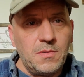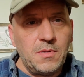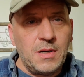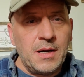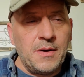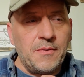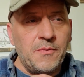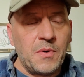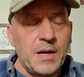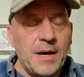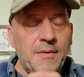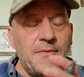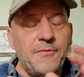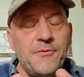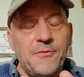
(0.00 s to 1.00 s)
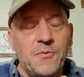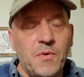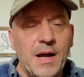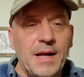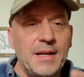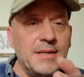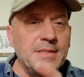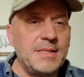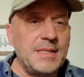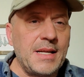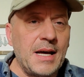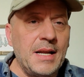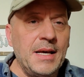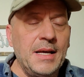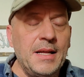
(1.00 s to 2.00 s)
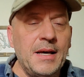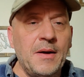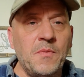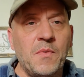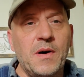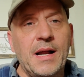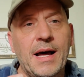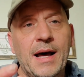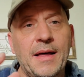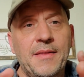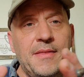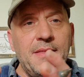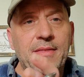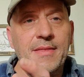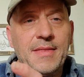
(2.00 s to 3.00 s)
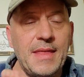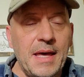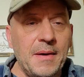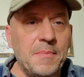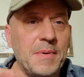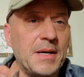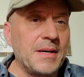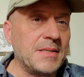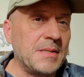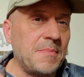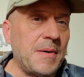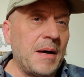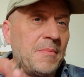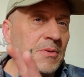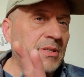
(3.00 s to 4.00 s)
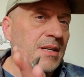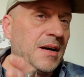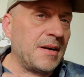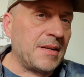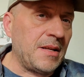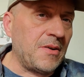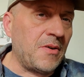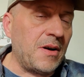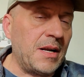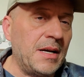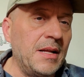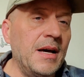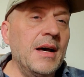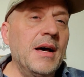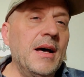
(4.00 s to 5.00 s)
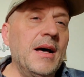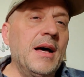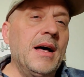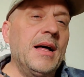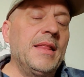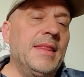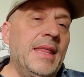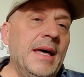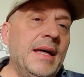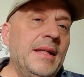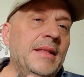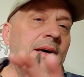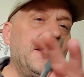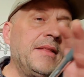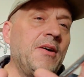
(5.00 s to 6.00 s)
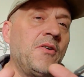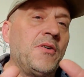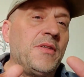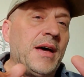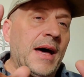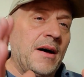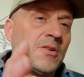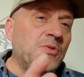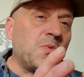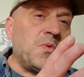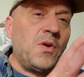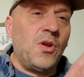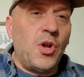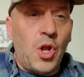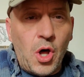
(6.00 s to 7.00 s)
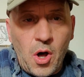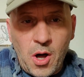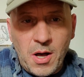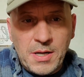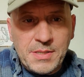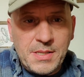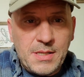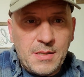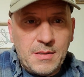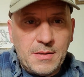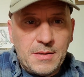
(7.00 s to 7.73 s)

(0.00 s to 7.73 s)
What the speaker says: what I've read and studied, and what I think, because the Bible's not clear on it. Then there are the actual laws.